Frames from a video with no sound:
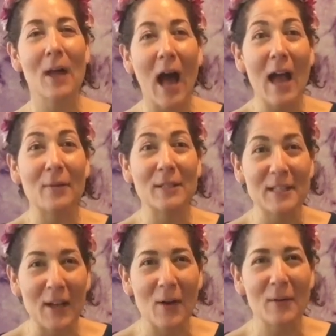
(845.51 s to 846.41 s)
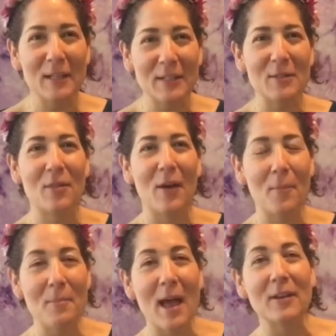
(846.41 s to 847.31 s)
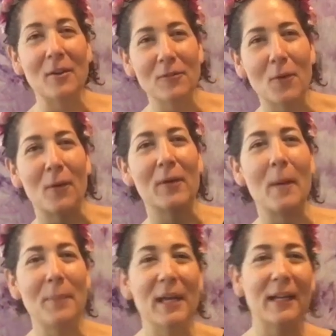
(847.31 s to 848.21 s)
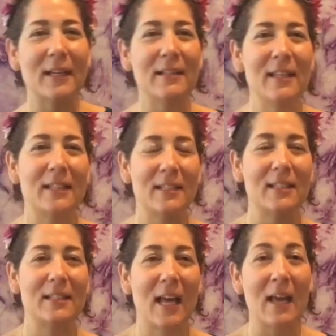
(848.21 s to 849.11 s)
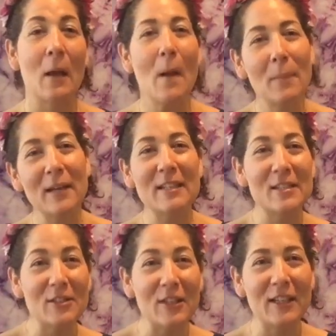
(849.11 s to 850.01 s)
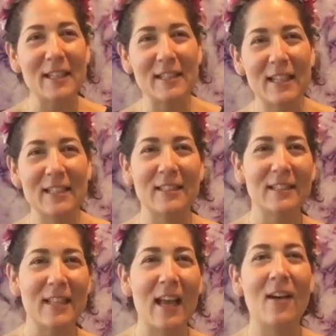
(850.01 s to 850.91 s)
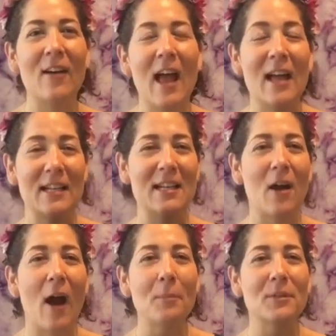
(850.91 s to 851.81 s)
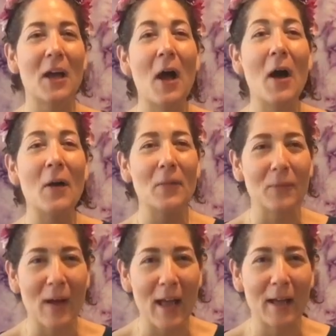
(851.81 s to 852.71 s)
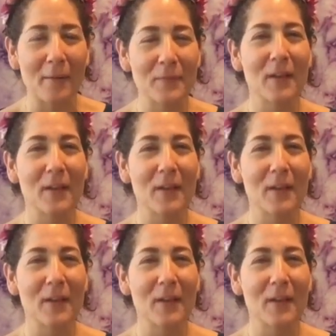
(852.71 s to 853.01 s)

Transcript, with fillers: I was going to the meadow for a picnic today, but he shook his little tail and he hopped away.